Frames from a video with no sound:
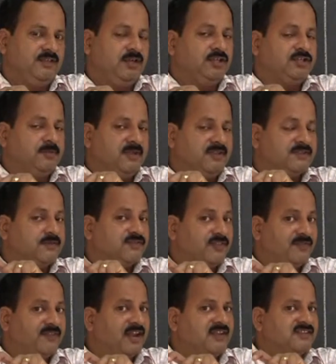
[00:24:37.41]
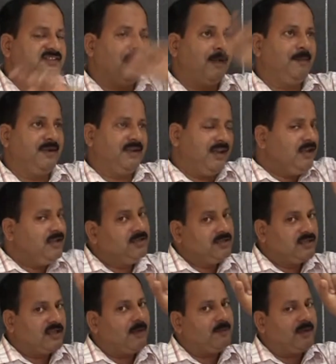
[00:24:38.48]
On the basis of Chandra's capital
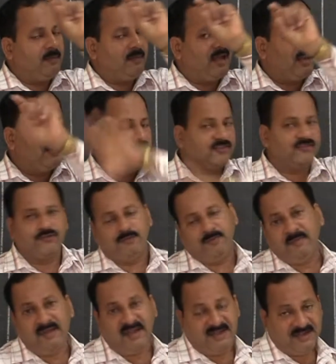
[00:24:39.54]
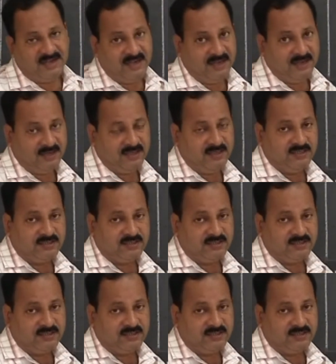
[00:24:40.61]
balances should be maintained.